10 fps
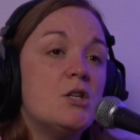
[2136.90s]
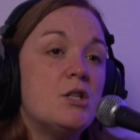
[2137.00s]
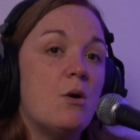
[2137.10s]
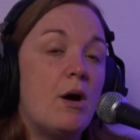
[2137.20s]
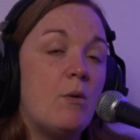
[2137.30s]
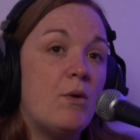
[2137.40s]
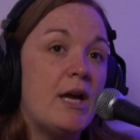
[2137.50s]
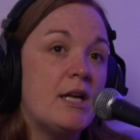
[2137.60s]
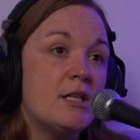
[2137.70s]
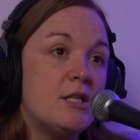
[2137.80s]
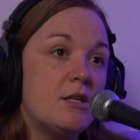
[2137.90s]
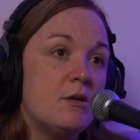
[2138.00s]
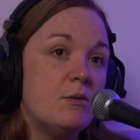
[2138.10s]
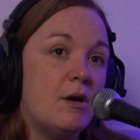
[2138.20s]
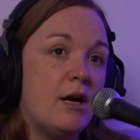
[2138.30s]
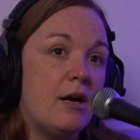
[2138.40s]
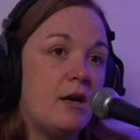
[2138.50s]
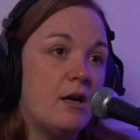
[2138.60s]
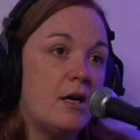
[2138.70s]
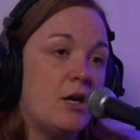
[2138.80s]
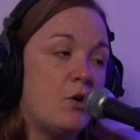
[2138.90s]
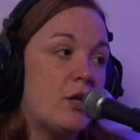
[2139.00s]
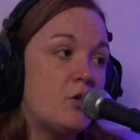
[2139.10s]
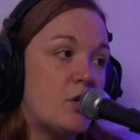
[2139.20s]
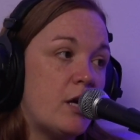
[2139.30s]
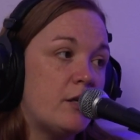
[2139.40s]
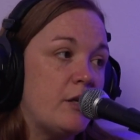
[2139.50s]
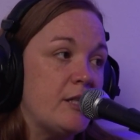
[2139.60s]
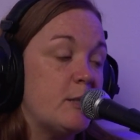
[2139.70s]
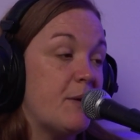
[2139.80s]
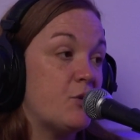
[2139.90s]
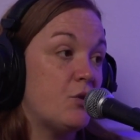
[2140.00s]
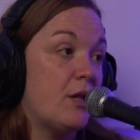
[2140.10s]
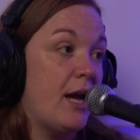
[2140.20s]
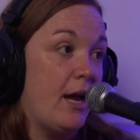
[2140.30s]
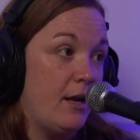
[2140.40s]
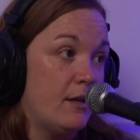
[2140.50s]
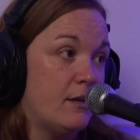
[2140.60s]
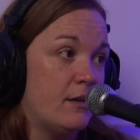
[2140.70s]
So I went into early childhood special ed.